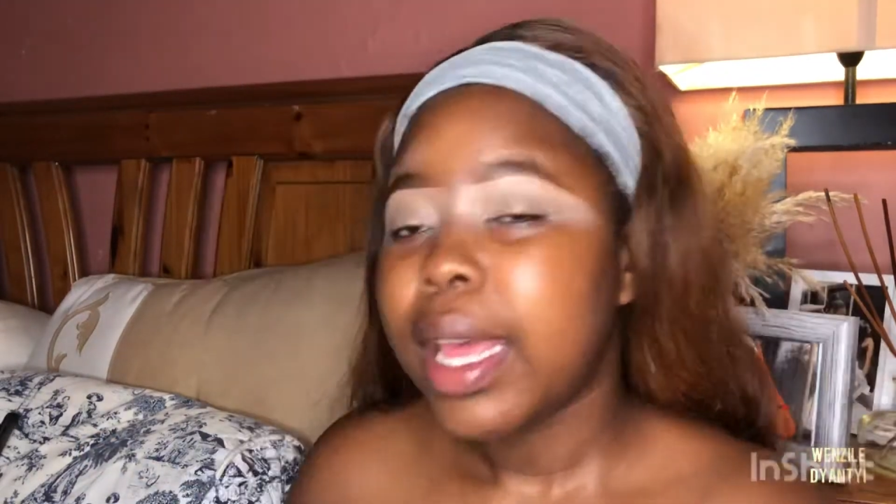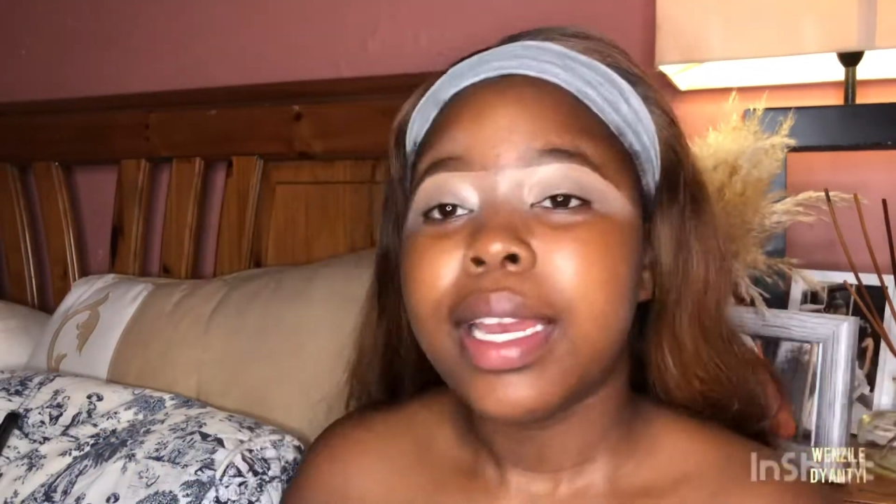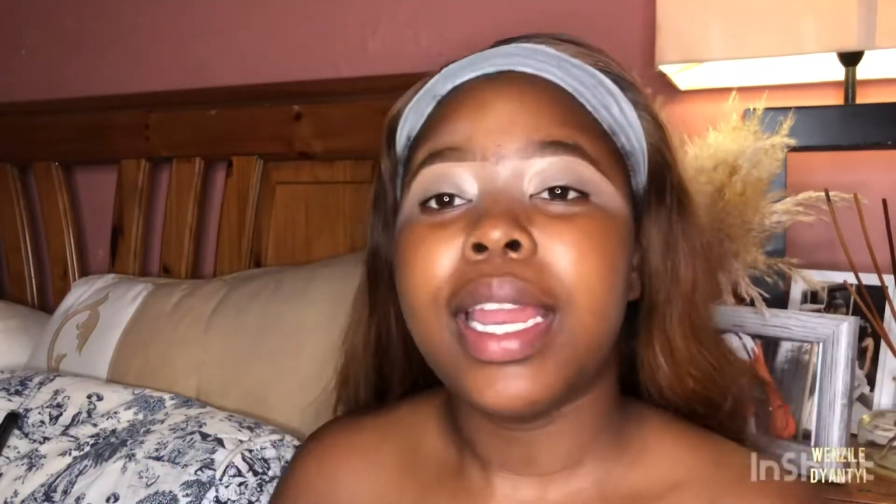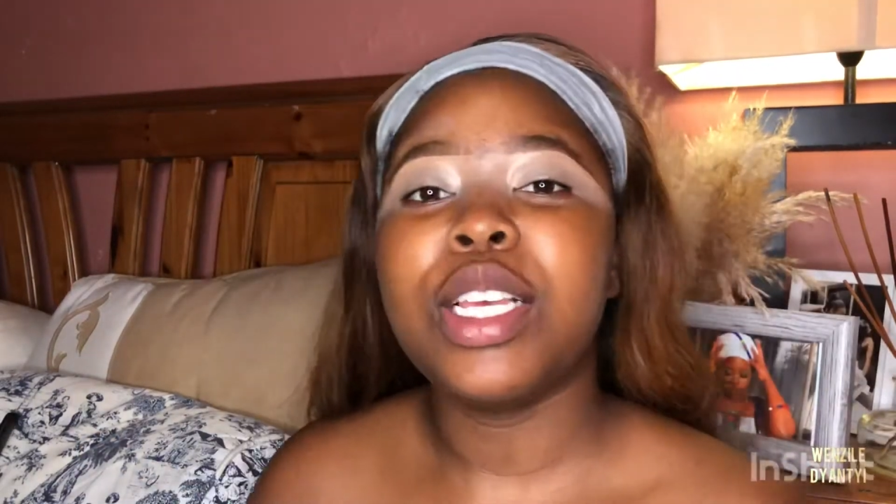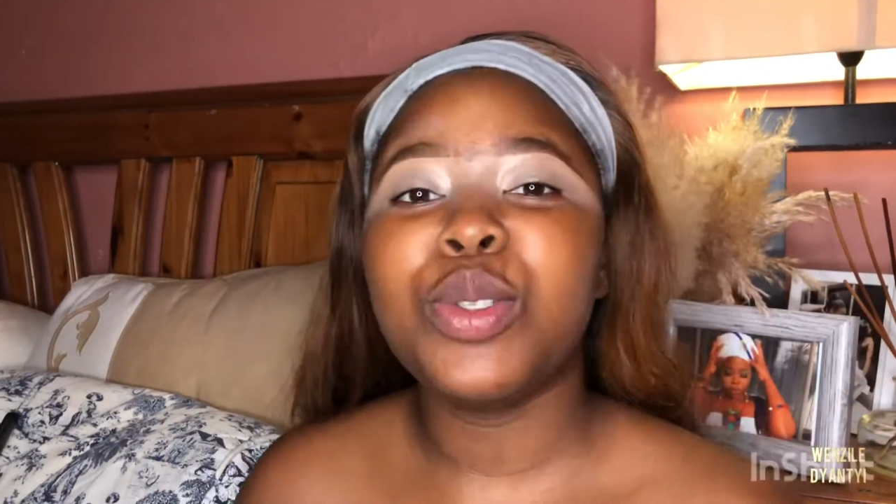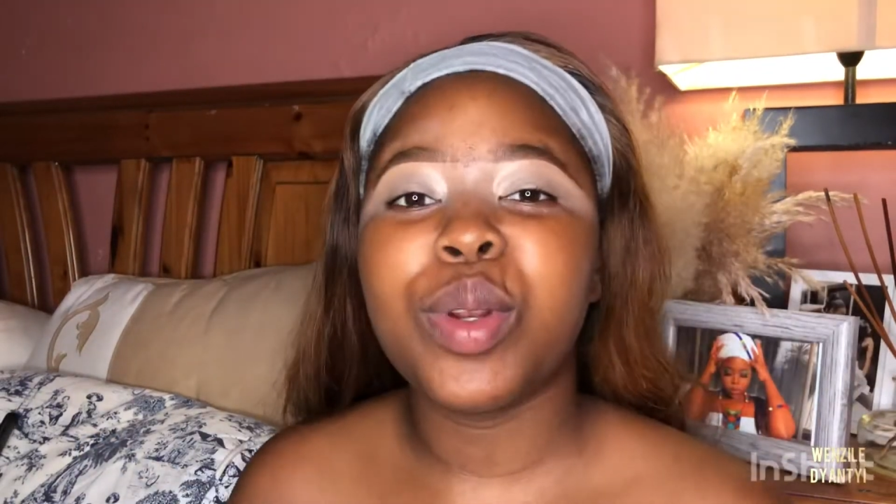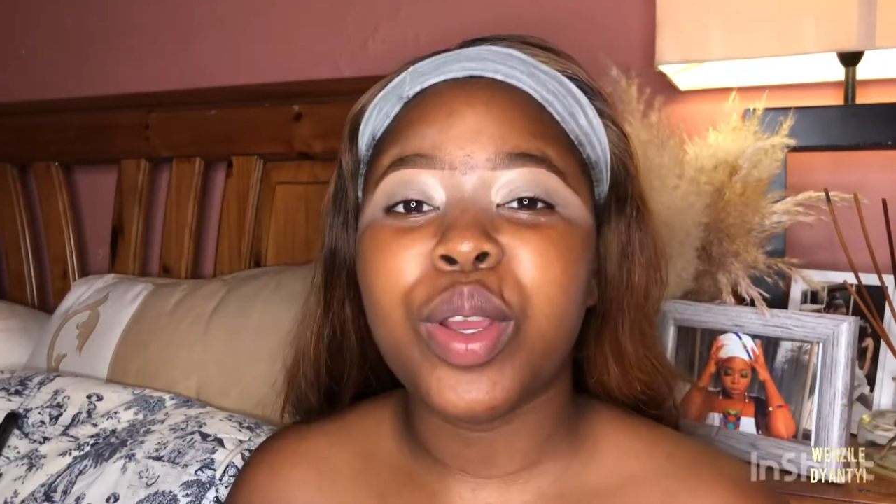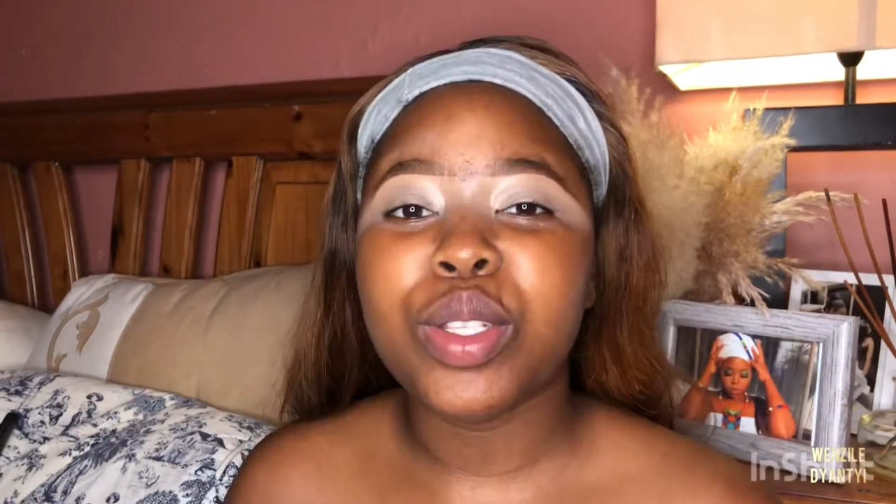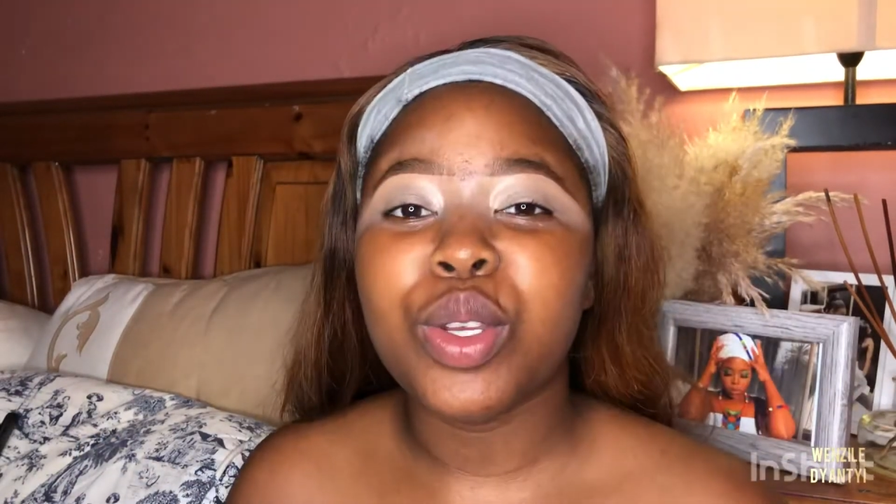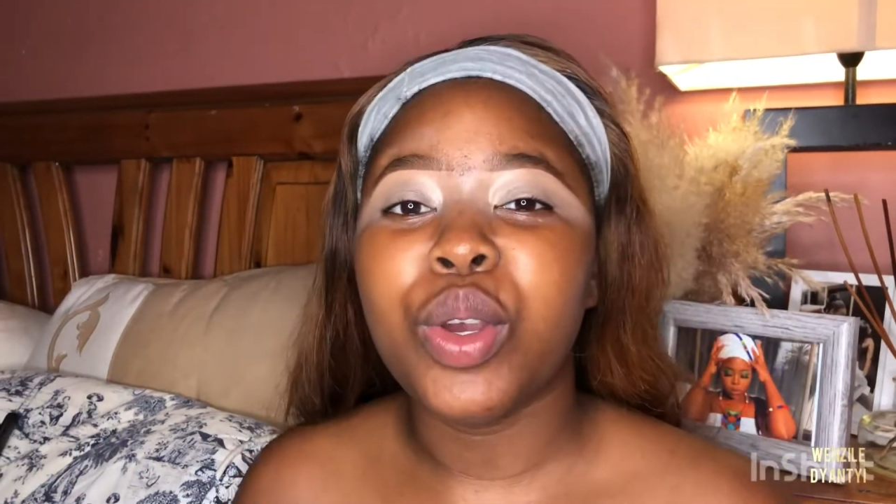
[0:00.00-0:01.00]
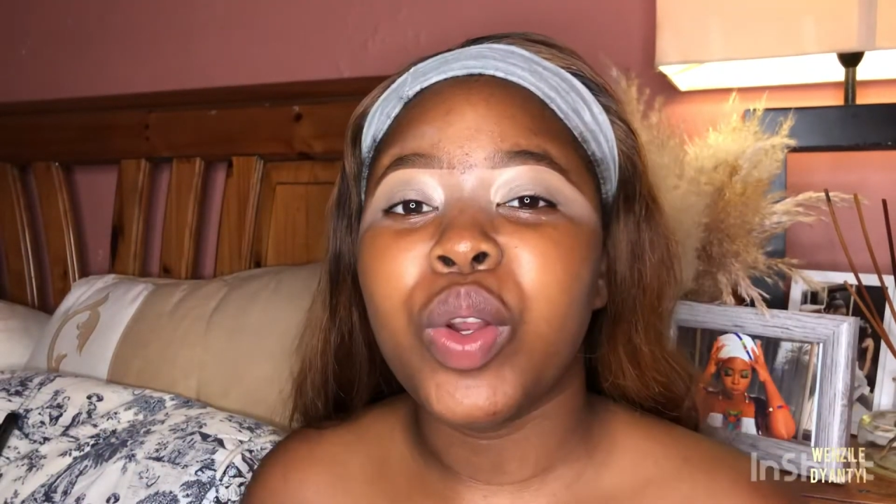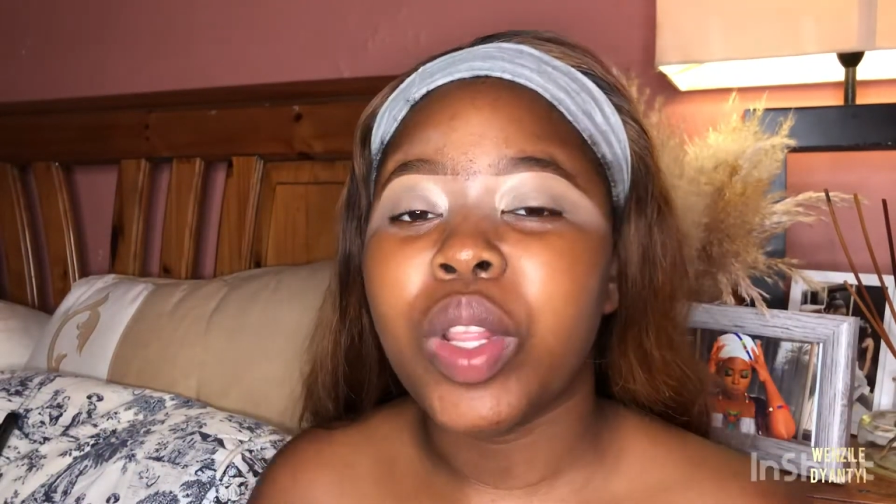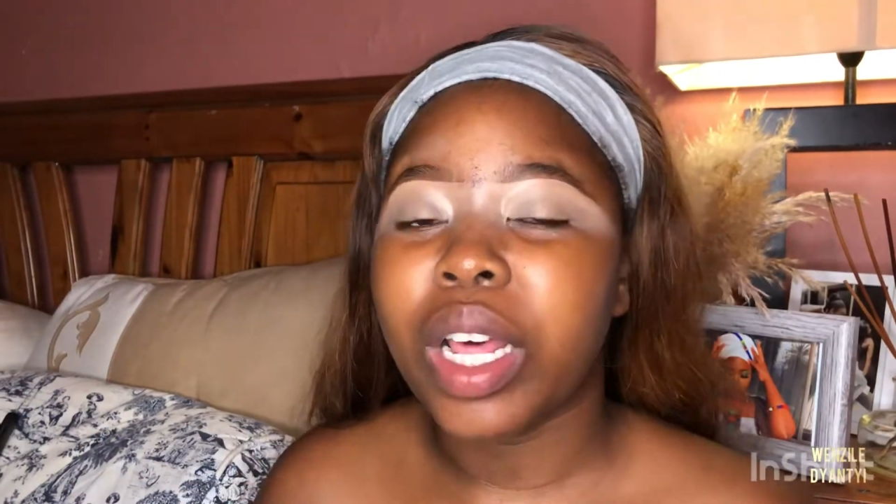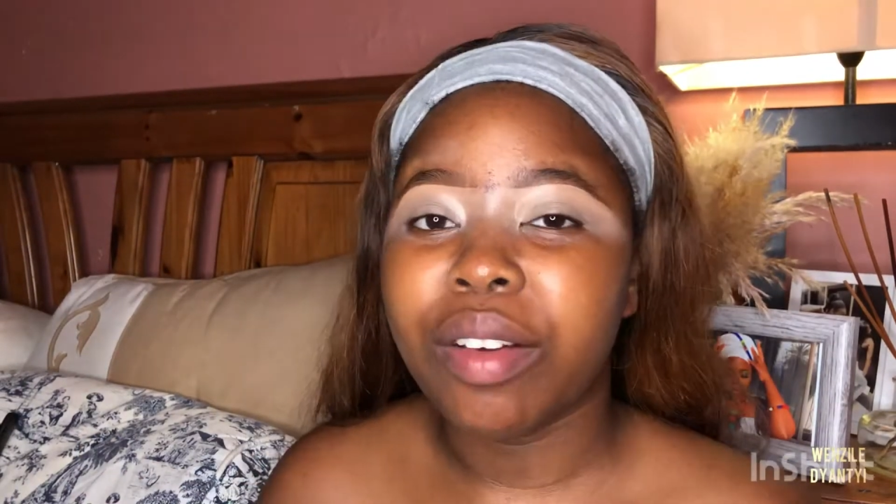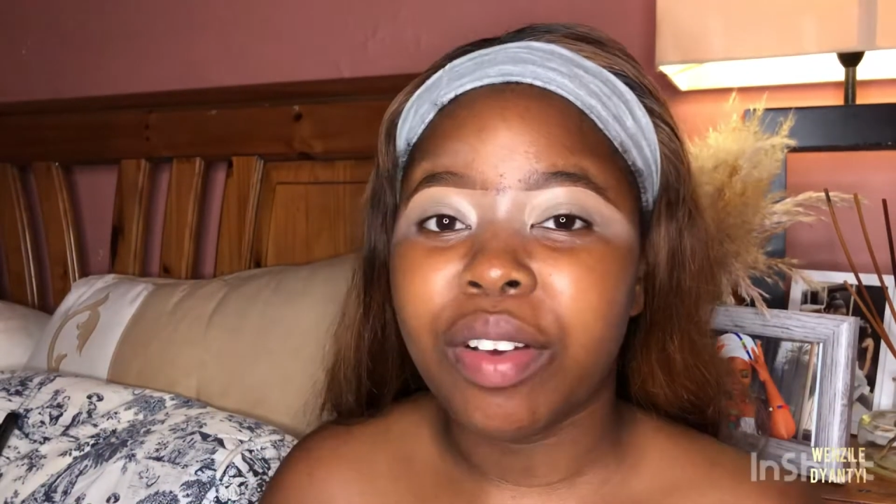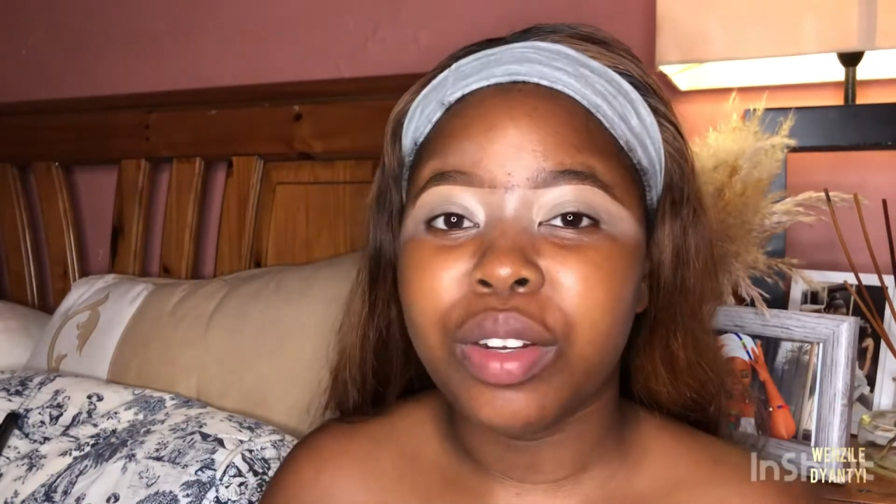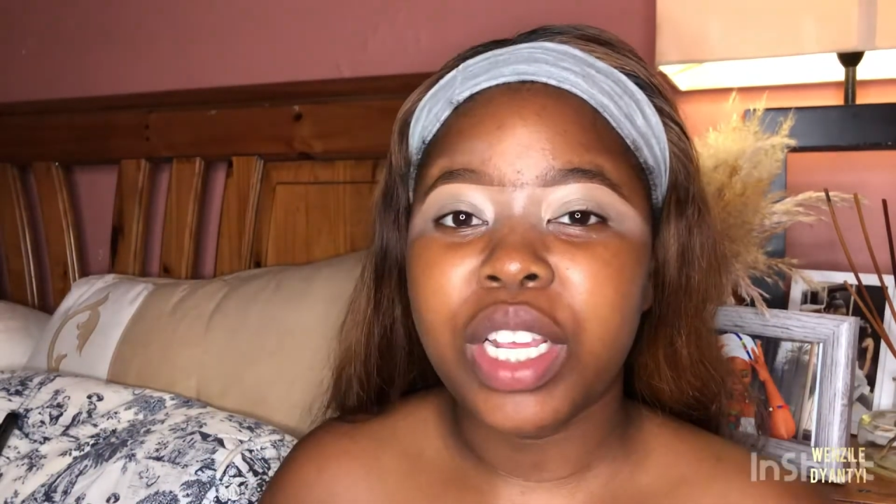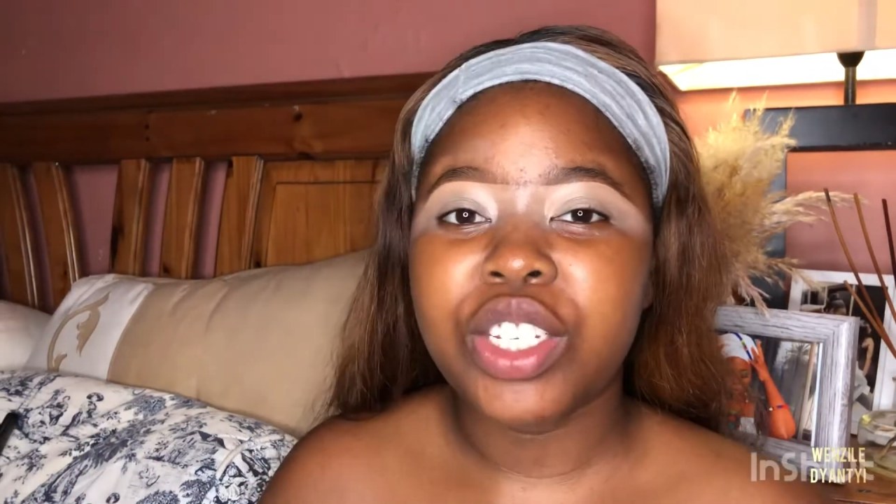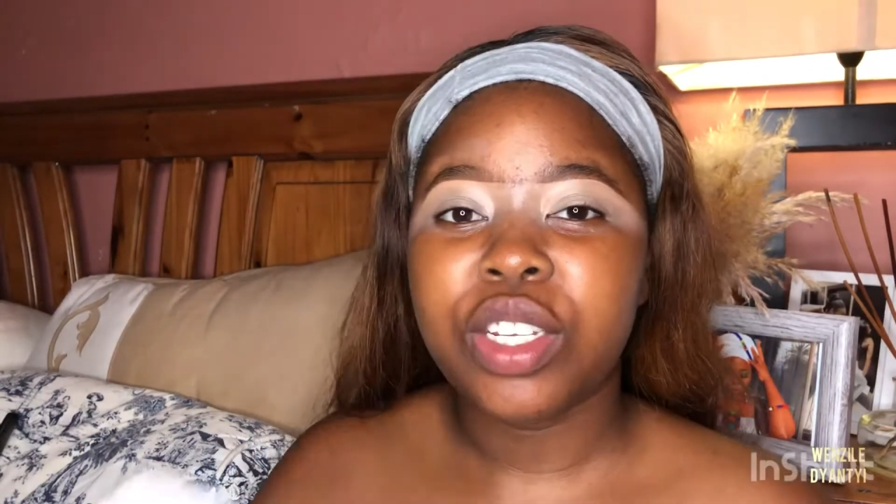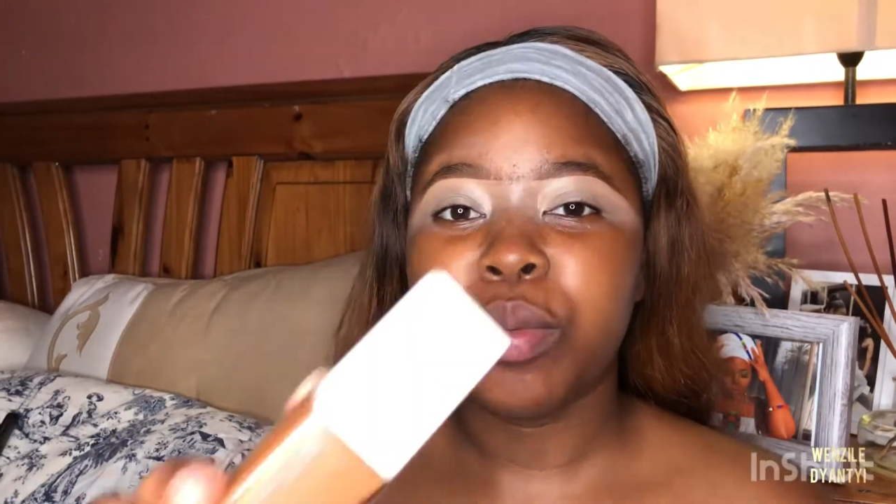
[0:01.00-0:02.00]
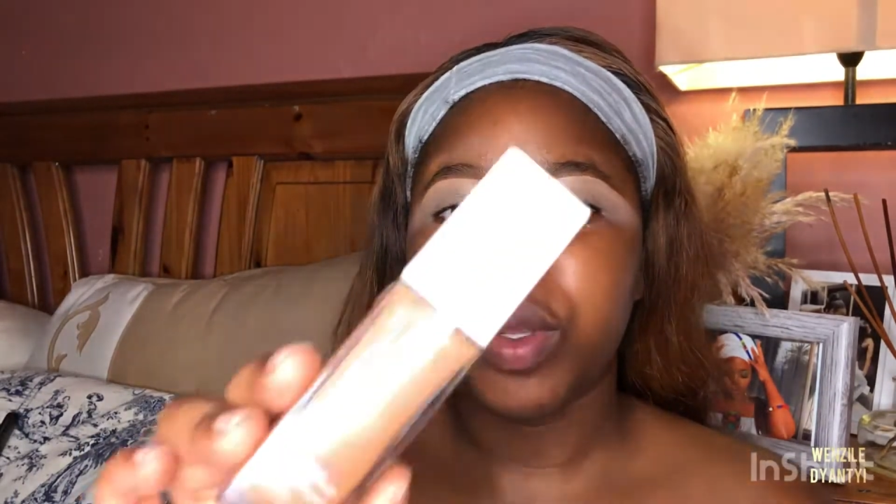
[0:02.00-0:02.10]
Next, we're going to go in with our foundation.